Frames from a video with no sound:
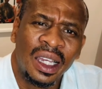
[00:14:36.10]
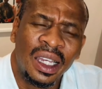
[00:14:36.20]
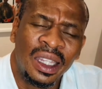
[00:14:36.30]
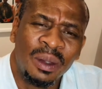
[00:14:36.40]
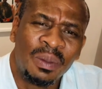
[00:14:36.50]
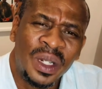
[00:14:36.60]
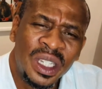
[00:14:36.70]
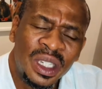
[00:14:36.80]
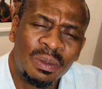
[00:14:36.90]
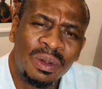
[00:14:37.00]
and the
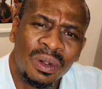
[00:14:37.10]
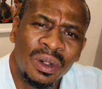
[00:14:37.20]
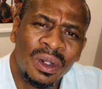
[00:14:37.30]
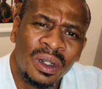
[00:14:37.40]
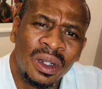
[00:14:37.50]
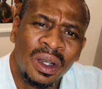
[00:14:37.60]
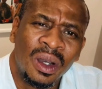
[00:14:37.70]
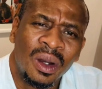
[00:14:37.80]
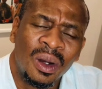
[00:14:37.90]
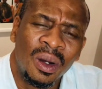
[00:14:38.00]
principle
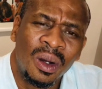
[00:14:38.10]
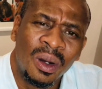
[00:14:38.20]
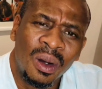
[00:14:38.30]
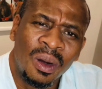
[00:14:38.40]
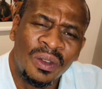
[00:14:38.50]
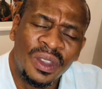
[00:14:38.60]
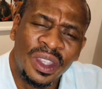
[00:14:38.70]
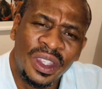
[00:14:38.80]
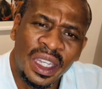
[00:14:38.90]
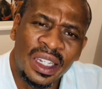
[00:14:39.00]
of the
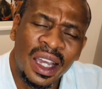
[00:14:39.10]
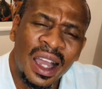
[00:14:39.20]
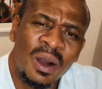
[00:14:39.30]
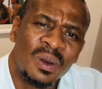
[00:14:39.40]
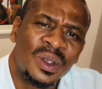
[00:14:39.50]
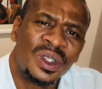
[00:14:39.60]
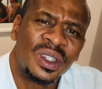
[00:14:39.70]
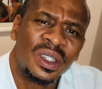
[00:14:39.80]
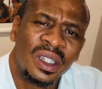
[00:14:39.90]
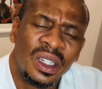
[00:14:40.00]
third
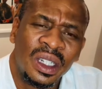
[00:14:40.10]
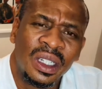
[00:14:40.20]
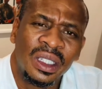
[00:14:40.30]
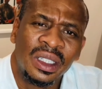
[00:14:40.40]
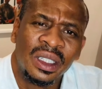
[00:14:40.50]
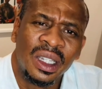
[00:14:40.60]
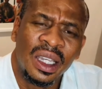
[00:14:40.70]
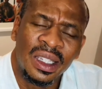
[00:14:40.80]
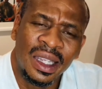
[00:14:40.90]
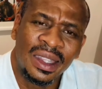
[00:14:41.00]
house.
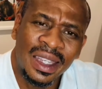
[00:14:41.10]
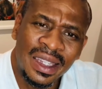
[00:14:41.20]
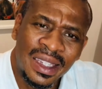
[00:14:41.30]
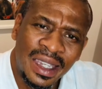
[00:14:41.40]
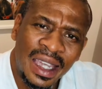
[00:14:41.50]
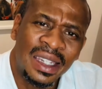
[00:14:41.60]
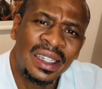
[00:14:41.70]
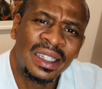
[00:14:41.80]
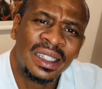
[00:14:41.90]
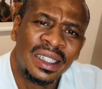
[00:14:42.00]
As a third sign,
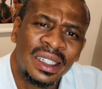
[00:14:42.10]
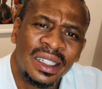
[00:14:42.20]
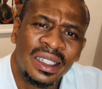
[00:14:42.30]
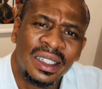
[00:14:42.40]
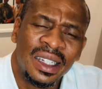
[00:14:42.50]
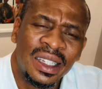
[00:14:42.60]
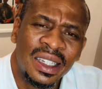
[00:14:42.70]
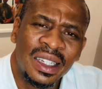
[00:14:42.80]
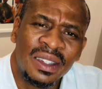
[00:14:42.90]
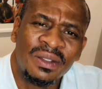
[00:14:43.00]
this
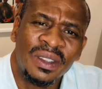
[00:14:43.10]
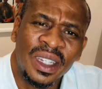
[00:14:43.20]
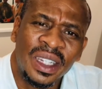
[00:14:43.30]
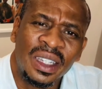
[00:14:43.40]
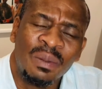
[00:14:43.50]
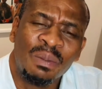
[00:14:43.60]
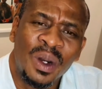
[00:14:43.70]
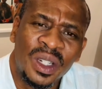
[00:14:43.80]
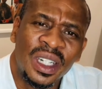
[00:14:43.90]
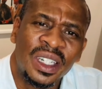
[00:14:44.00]
is very
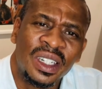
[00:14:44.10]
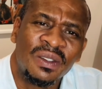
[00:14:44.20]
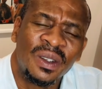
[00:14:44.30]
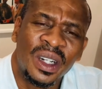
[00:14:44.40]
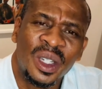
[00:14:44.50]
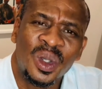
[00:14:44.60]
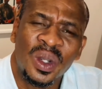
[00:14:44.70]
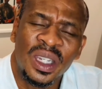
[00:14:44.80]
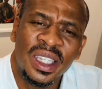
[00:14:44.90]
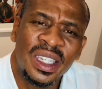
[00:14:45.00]
important for us to
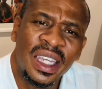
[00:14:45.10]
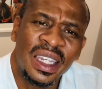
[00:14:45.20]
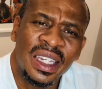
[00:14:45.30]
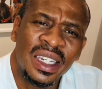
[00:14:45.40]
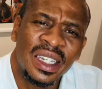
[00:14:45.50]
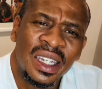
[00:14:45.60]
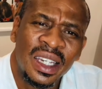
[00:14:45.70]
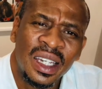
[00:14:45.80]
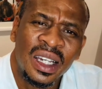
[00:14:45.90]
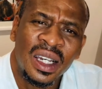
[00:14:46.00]
understand
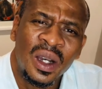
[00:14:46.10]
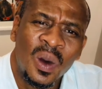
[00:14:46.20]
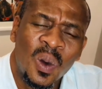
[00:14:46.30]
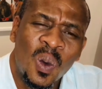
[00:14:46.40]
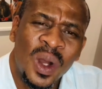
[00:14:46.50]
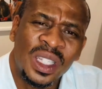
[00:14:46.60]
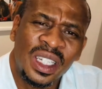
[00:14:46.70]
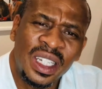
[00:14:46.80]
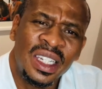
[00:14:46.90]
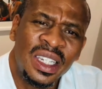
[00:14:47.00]
what
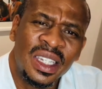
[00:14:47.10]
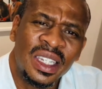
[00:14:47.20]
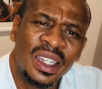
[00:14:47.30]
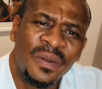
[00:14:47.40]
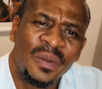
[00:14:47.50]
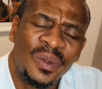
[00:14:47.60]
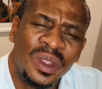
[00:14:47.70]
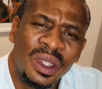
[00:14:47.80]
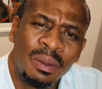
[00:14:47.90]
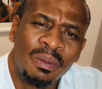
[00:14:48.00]
is
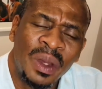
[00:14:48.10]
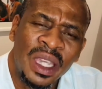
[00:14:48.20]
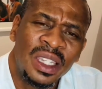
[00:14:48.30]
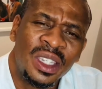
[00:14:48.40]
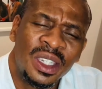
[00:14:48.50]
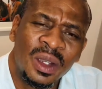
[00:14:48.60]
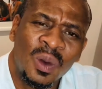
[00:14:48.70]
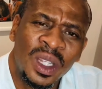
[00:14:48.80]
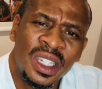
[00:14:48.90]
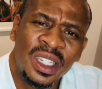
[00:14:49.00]

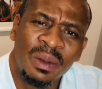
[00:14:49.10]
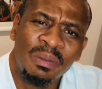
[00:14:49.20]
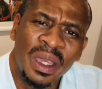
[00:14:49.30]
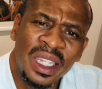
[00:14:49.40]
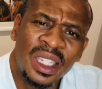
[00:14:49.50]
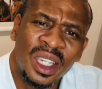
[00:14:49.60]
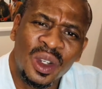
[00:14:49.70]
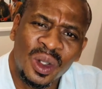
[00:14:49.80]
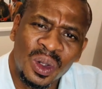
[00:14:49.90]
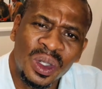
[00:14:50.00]
the basic
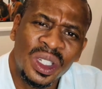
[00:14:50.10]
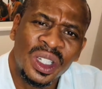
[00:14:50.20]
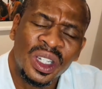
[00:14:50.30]
root